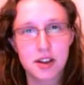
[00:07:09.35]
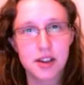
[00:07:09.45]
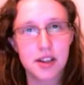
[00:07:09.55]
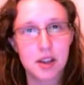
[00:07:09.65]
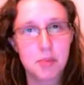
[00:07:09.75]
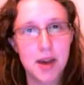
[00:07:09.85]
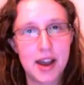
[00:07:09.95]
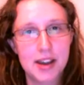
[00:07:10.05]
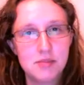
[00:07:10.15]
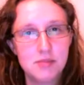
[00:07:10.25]
are going to
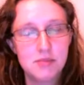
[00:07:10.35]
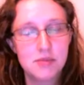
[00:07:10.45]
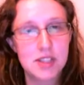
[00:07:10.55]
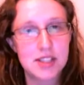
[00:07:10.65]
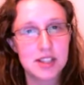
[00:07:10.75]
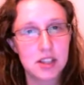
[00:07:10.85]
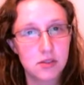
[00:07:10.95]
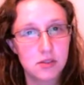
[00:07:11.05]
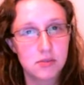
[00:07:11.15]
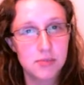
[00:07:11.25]
combine, there's a
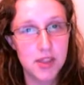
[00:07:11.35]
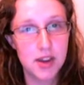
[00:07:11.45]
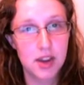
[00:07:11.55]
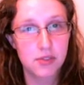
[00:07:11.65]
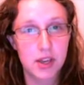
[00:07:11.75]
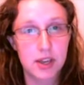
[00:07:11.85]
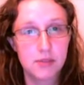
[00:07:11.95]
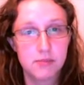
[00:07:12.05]
little method I follow.